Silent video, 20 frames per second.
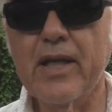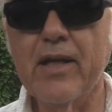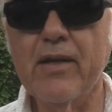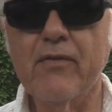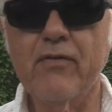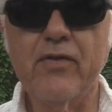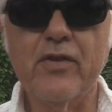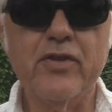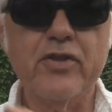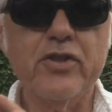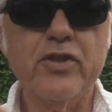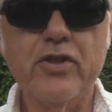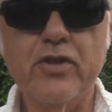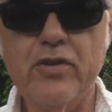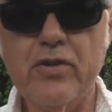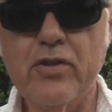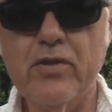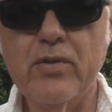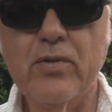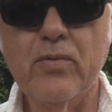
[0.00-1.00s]
that for
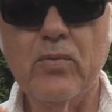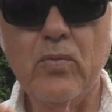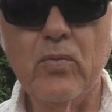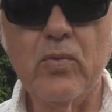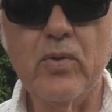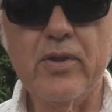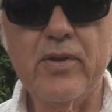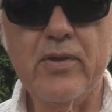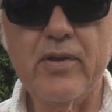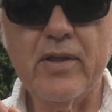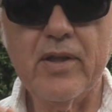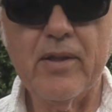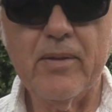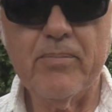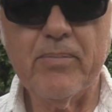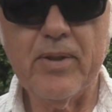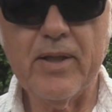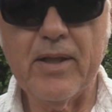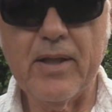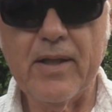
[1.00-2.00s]
sure with
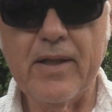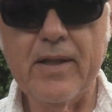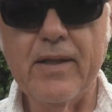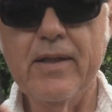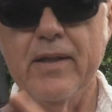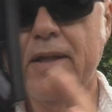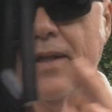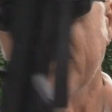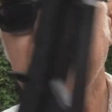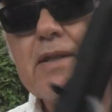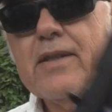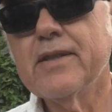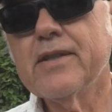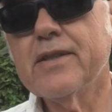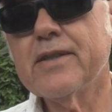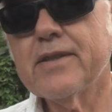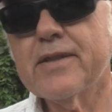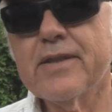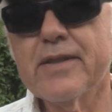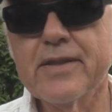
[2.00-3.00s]
a pellet,
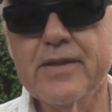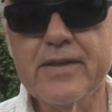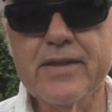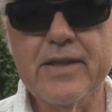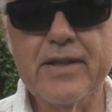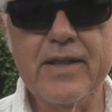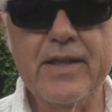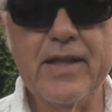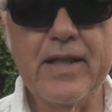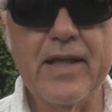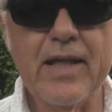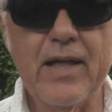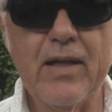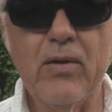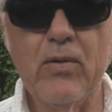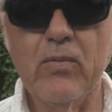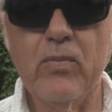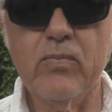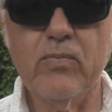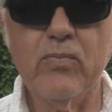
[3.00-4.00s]
just to see
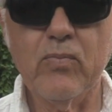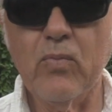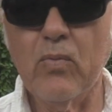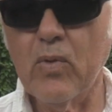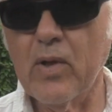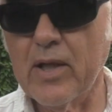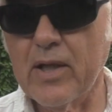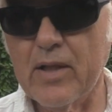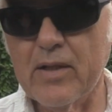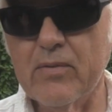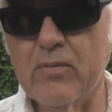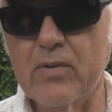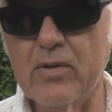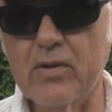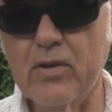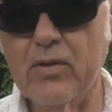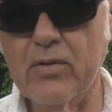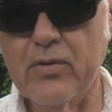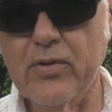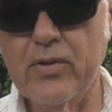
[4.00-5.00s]
how well it
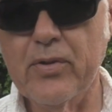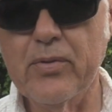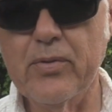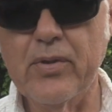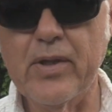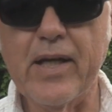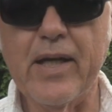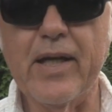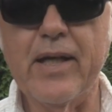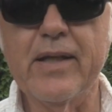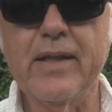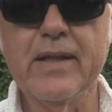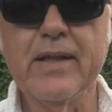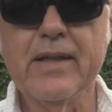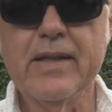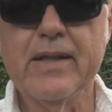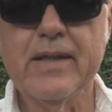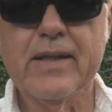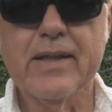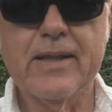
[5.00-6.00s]
will go through that.
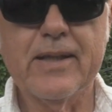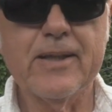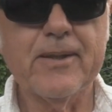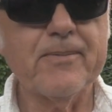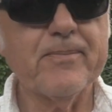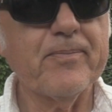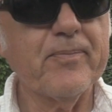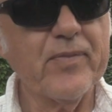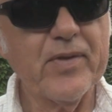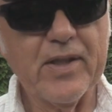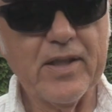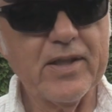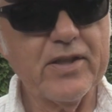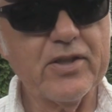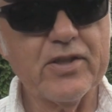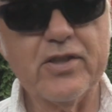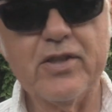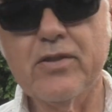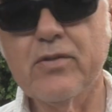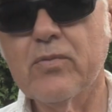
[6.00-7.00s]

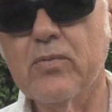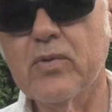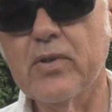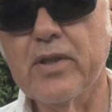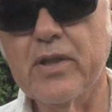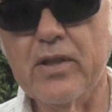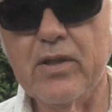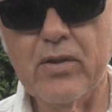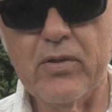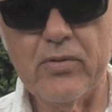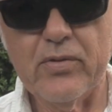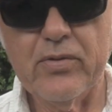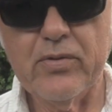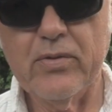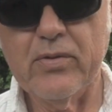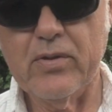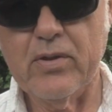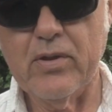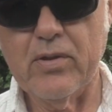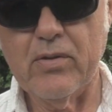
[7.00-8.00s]
It shouldn't really go
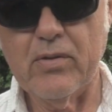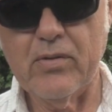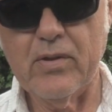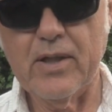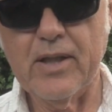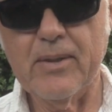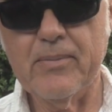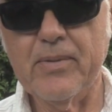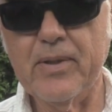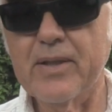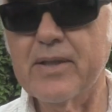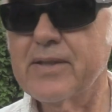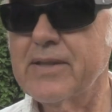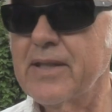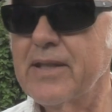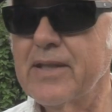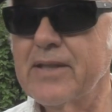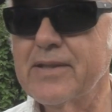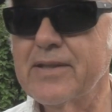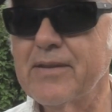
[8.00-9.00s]
through it a whole lot
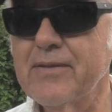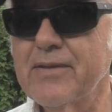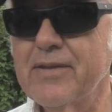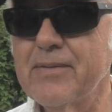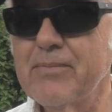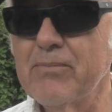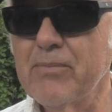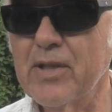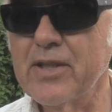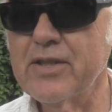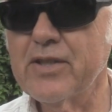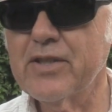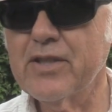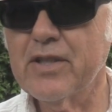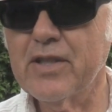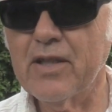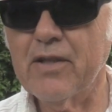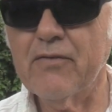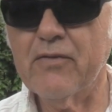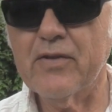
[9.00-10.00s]
because that is a
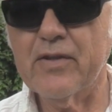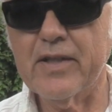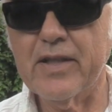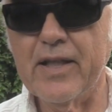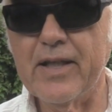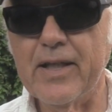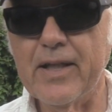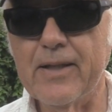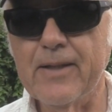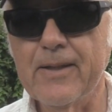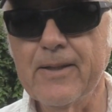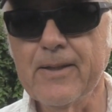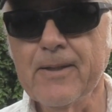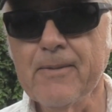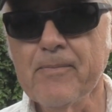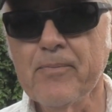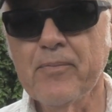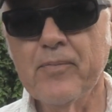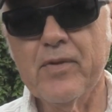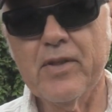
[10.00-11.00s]
much tougher can.
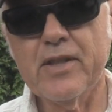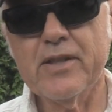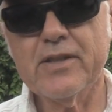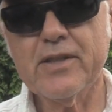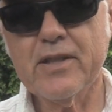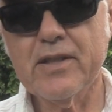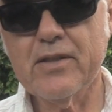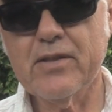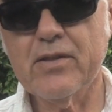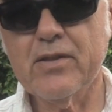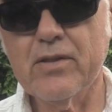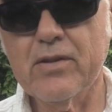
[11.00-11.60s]
Let's get